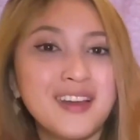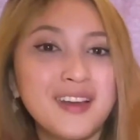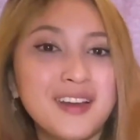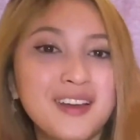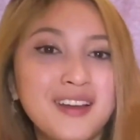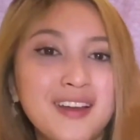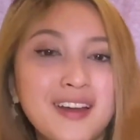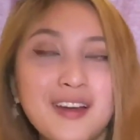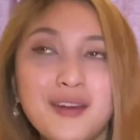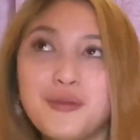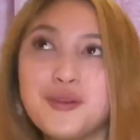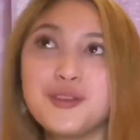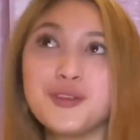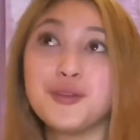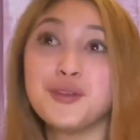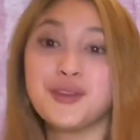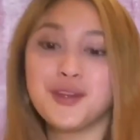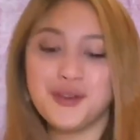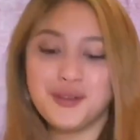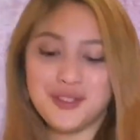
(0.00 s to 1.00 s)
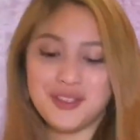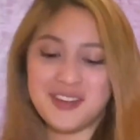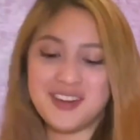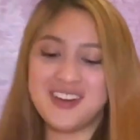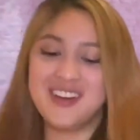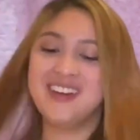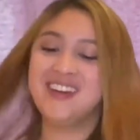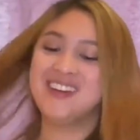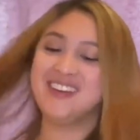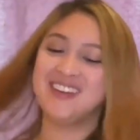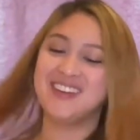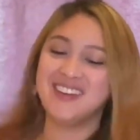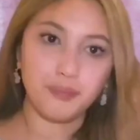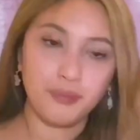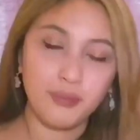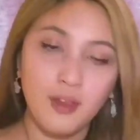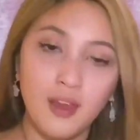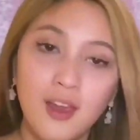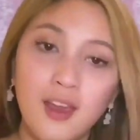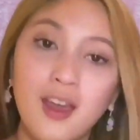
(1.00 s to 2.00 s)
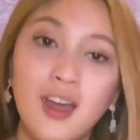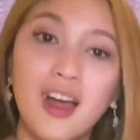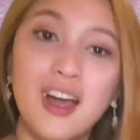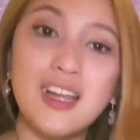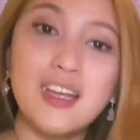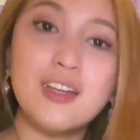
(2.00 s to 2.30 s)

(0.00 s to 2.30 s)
Wonder who those are. And last